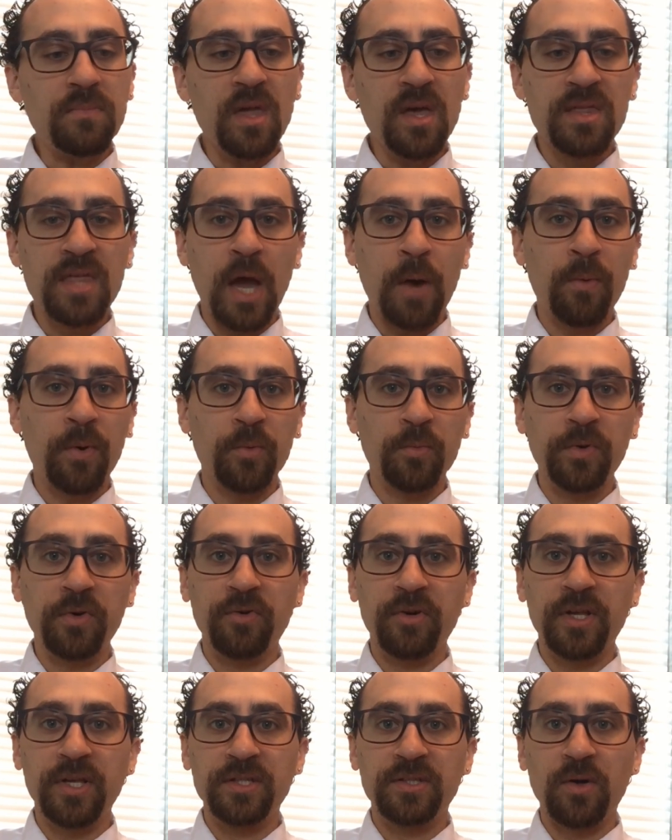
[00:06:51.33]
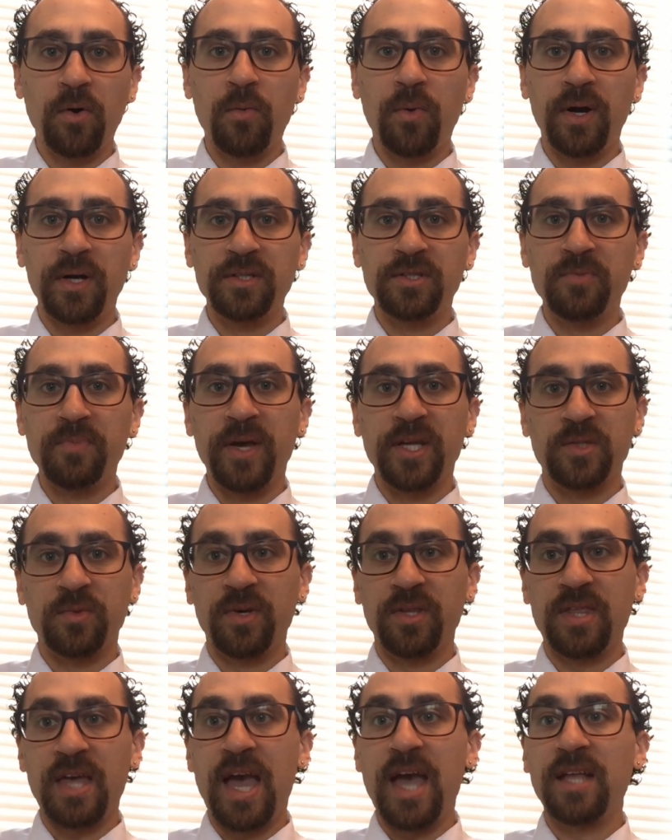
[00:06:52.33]
that one we really don't want to mess
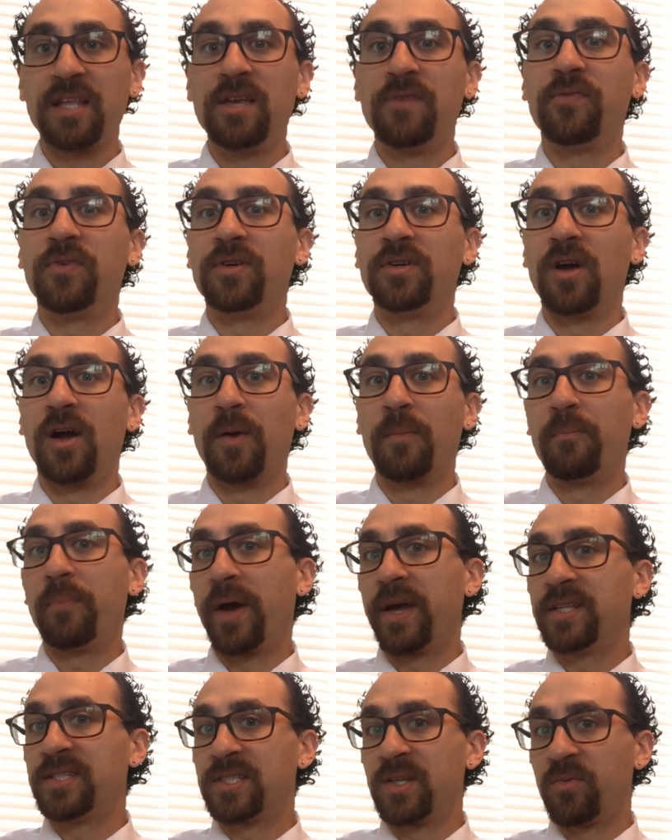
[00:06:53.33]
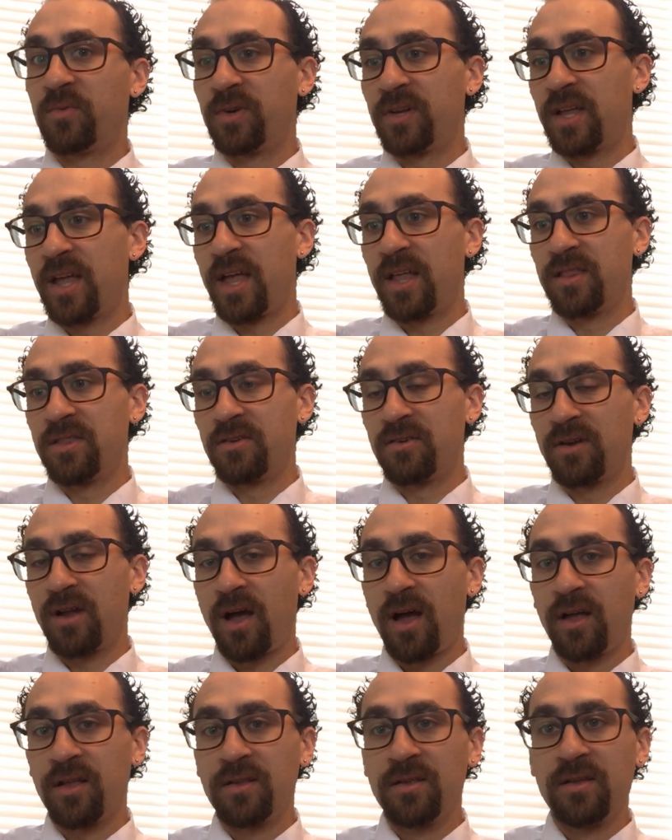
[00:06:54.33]
with. And if your dog bites someone and they're
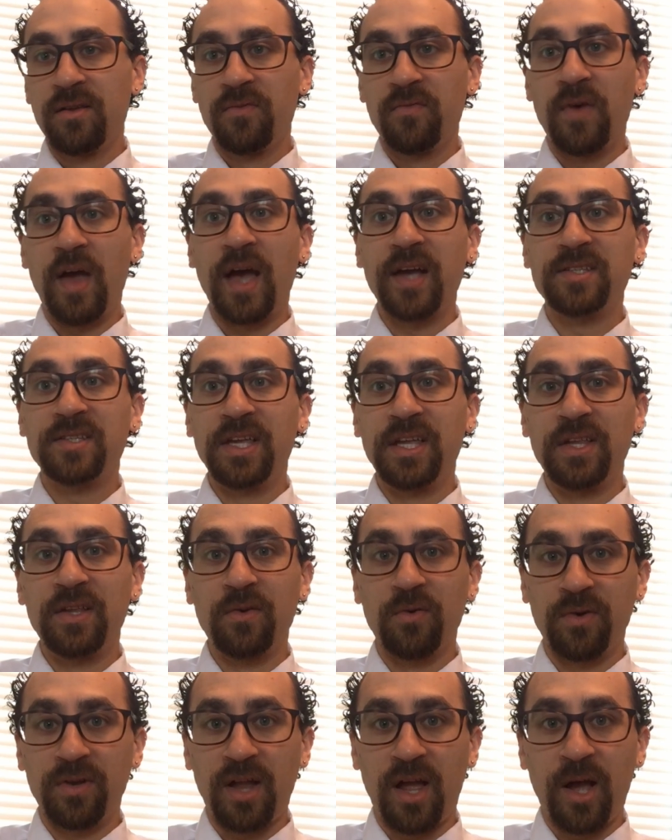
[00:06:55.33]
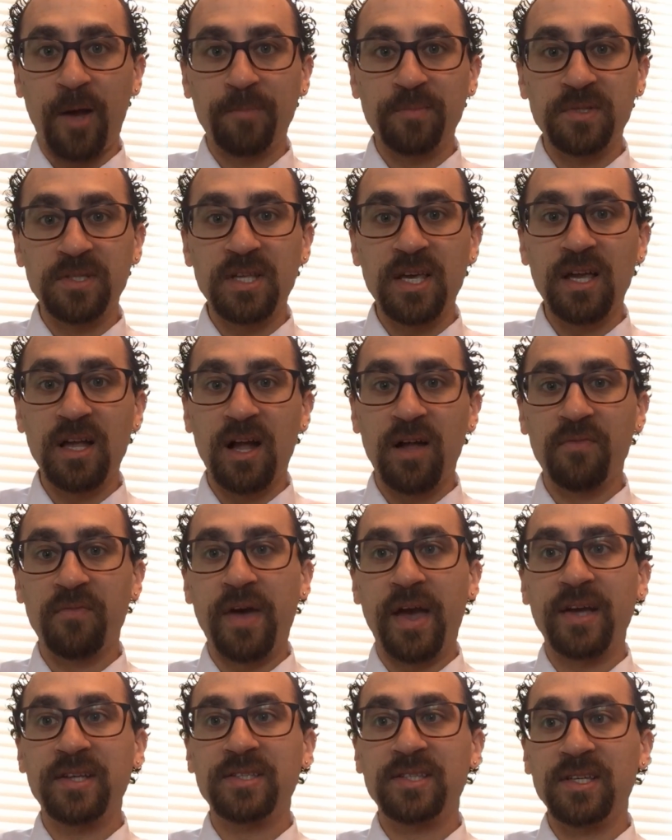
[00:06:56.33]
not vaccinated or not up to date on
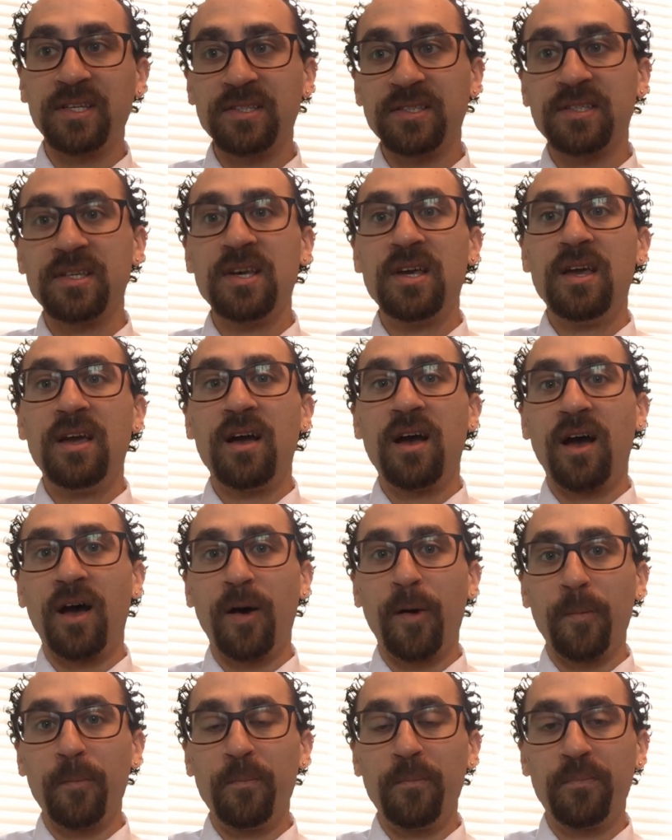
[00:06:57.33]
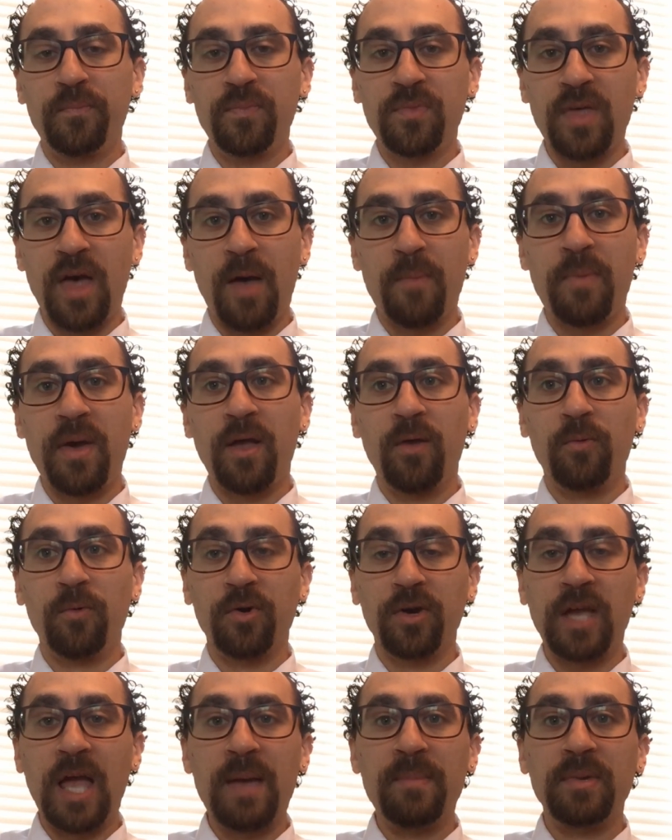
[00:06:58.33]
vaccines, that pet
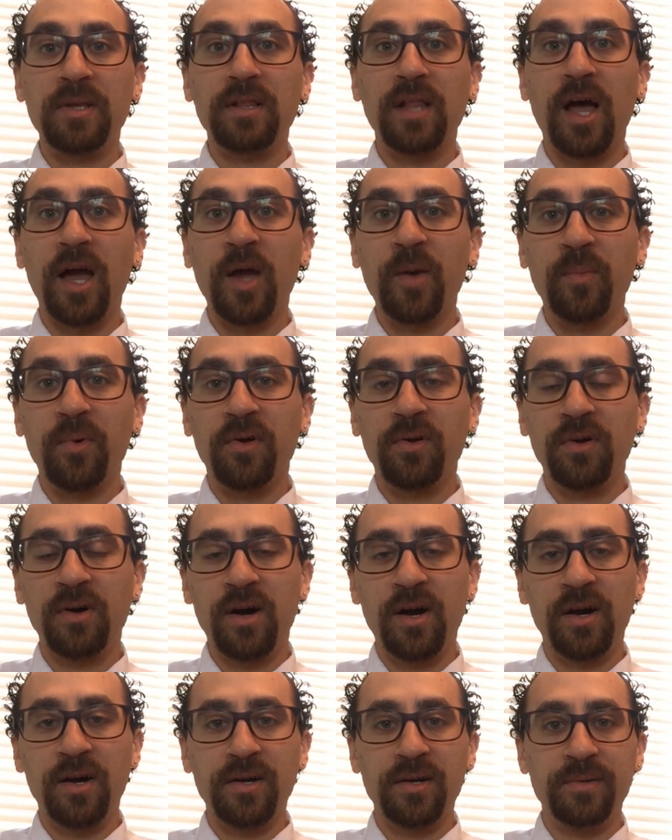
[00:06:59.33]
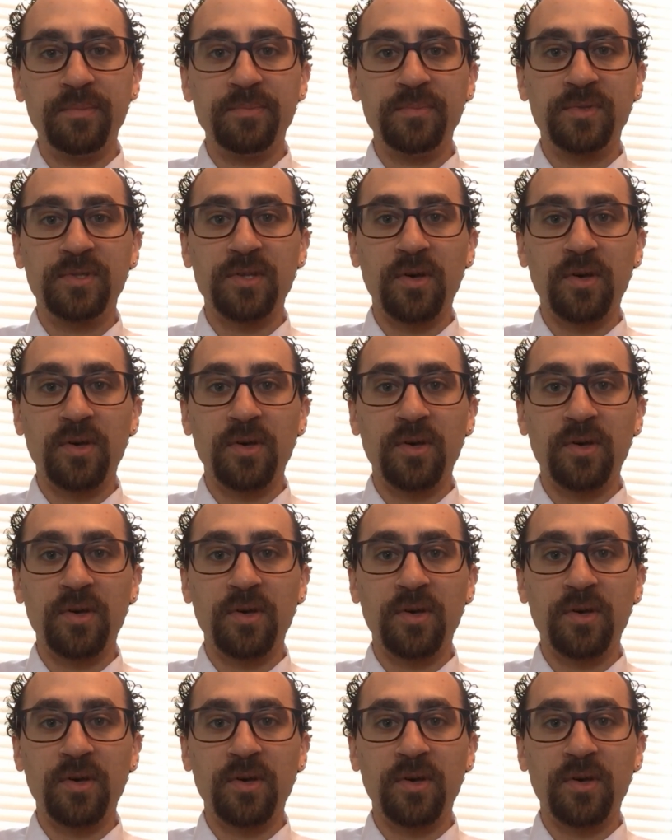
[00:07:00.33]
owner can be liable. And